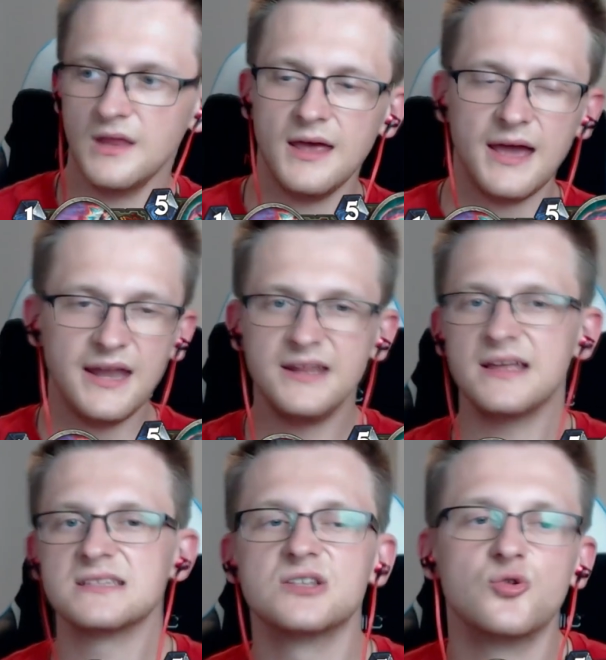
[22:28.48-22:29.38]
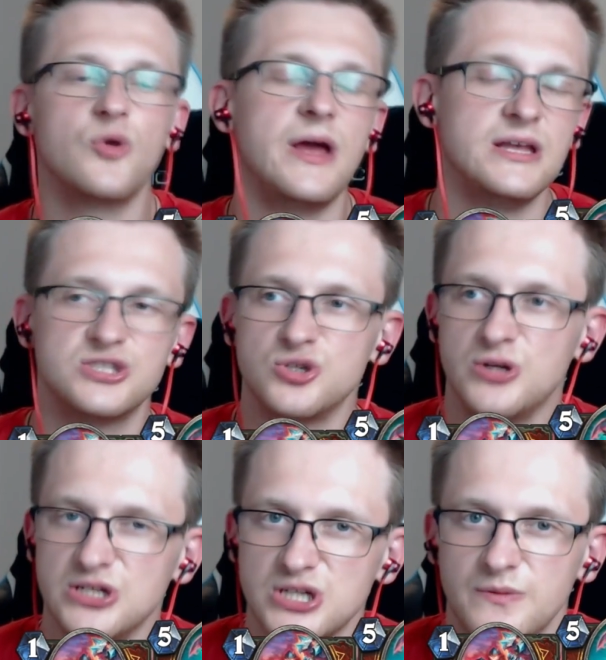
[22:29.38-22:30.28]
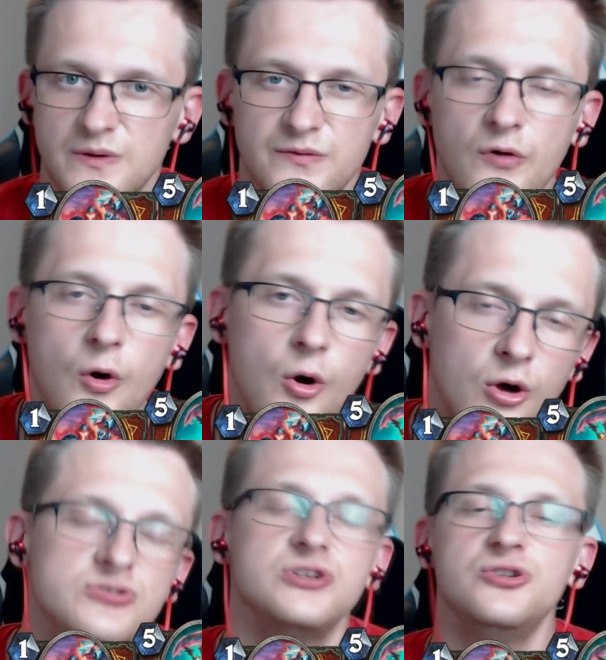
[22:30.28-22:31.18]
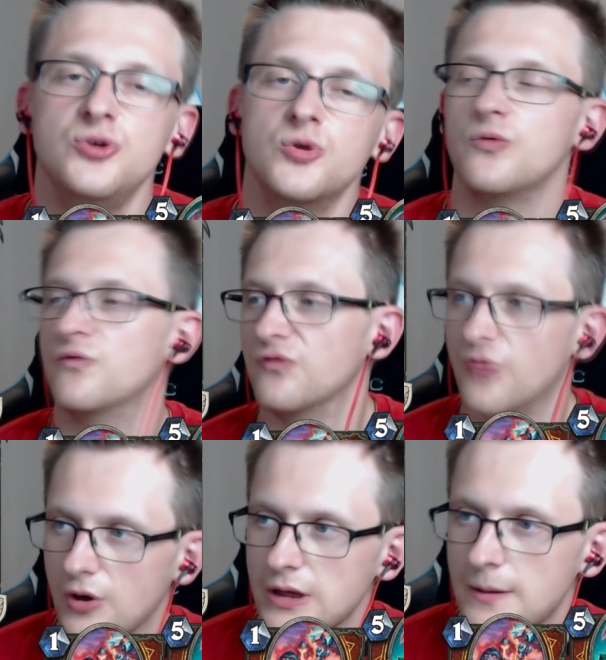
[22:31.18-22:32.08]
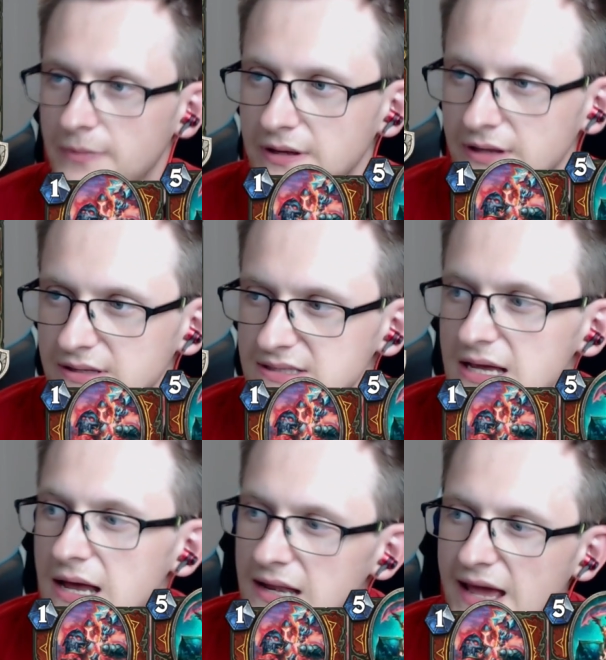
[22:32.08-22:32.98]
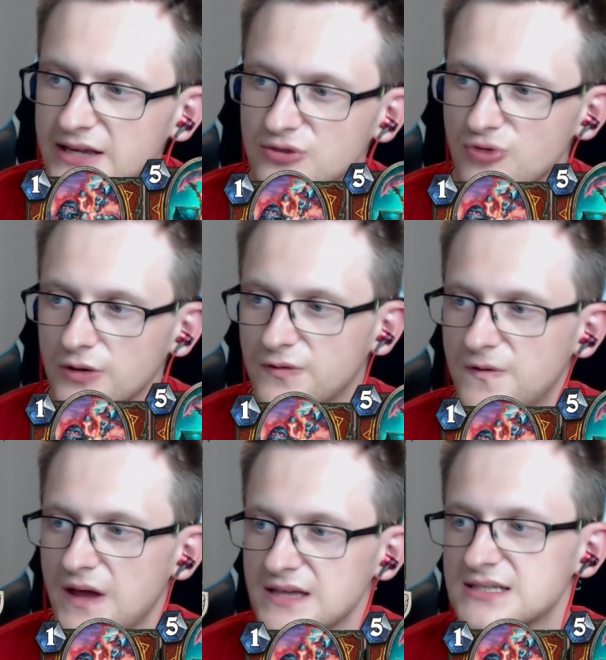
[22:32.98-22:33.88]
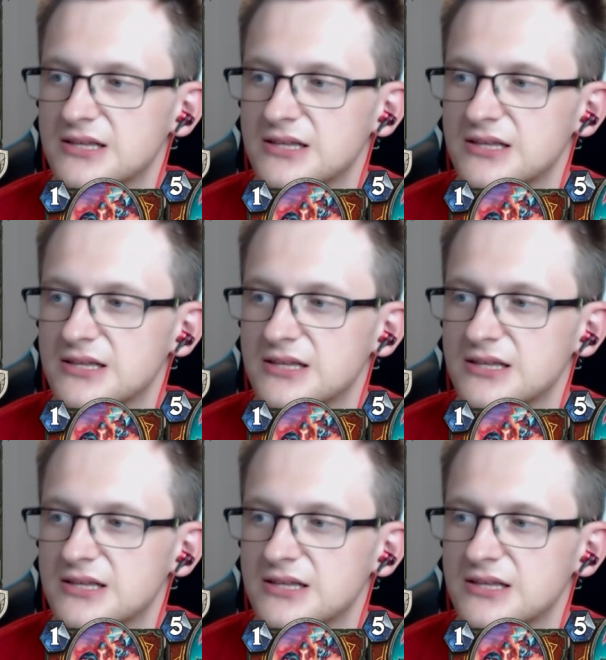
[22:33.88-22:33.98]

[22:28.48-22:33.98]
And it has great synergy with all the new warrior minions like Rotface,